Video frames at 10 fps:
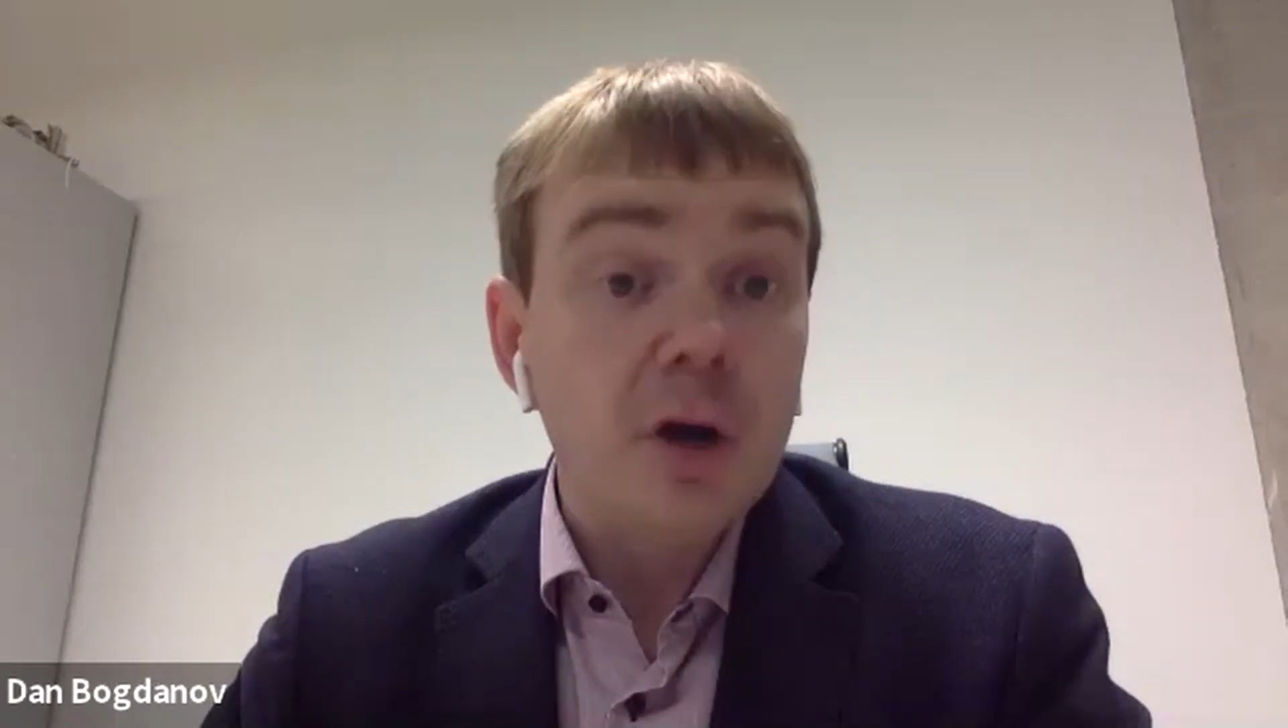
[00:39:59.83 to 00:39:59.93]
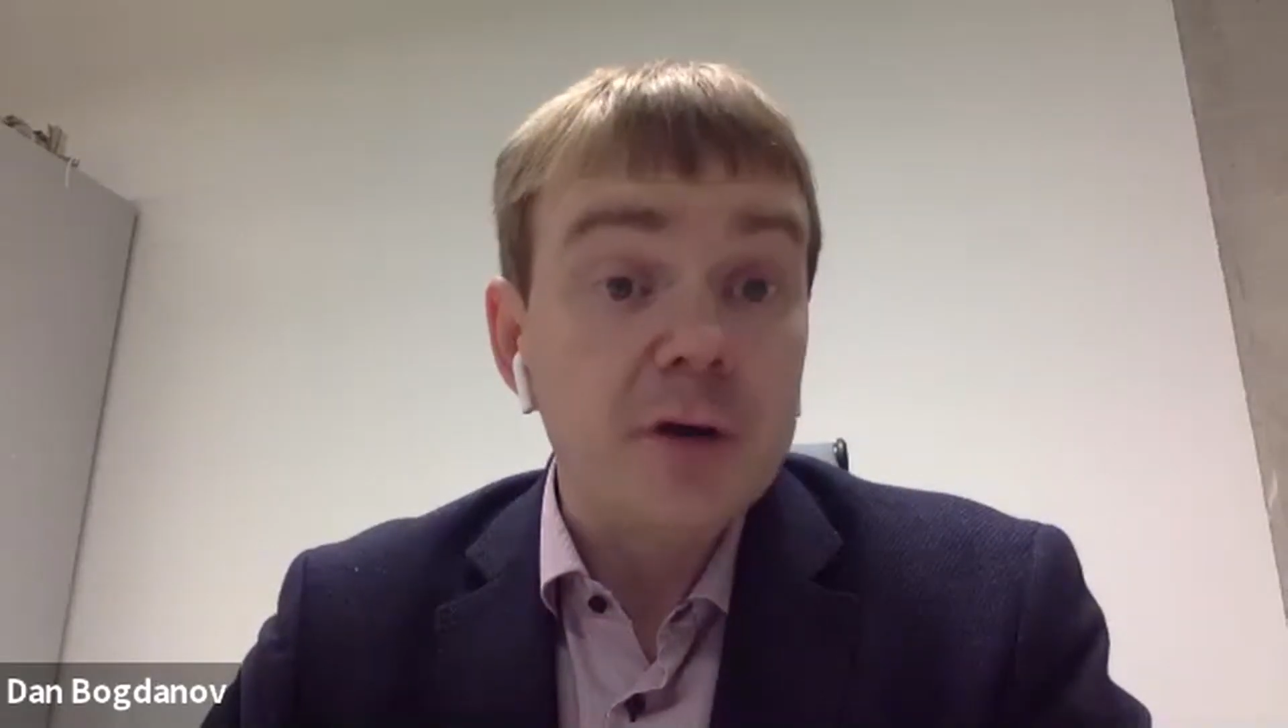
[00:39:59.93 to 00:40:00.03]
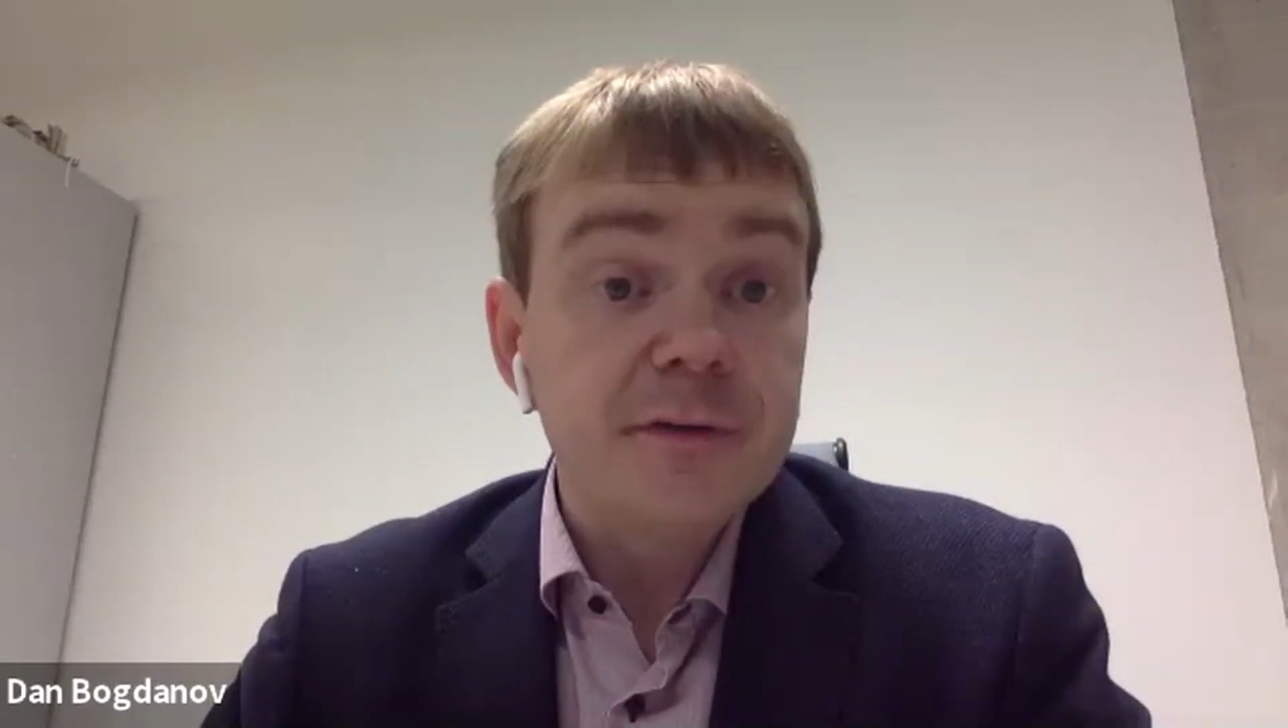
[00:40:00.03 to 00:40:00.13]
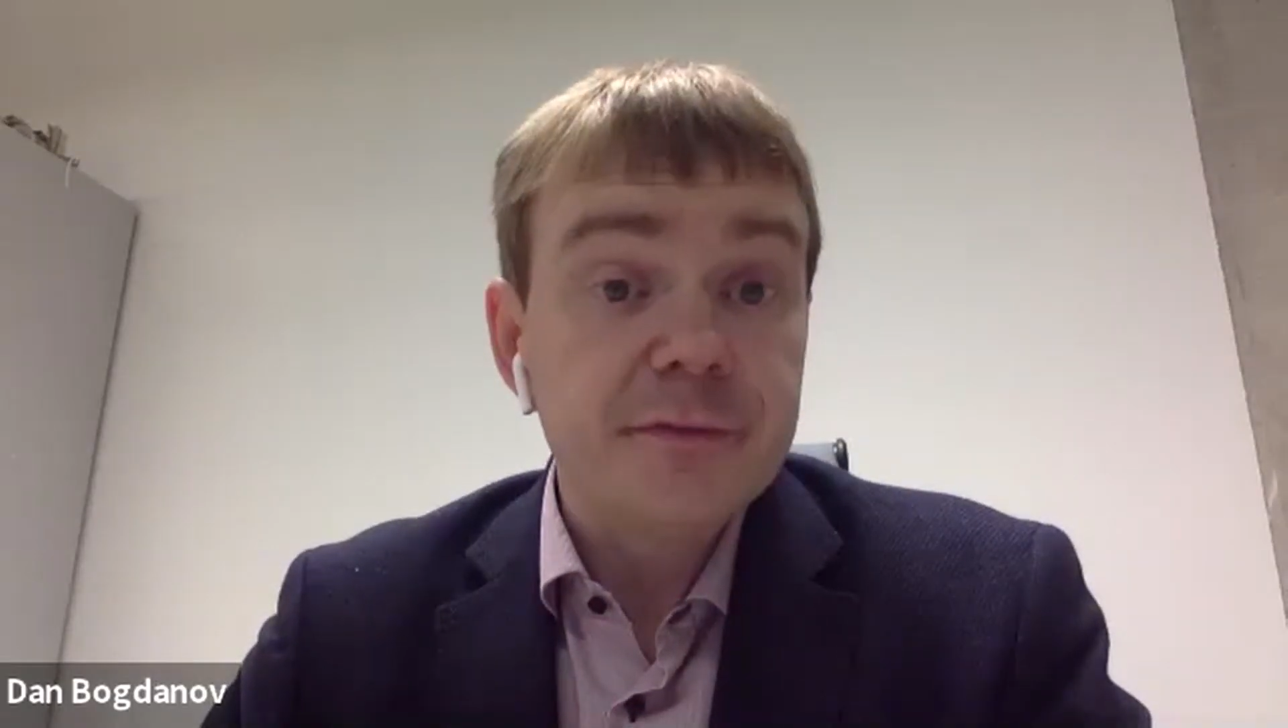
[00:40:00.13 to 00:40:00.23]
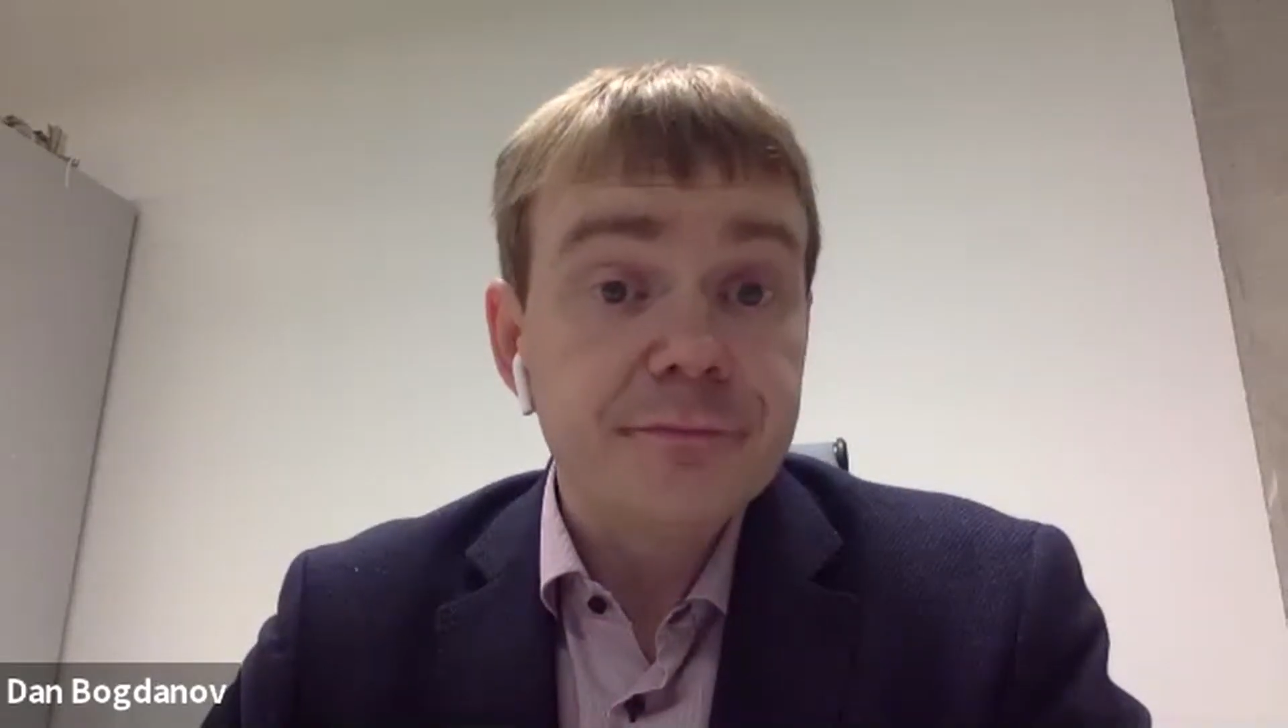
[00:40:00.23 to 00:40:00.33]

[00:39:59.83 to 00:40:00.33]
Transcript: art.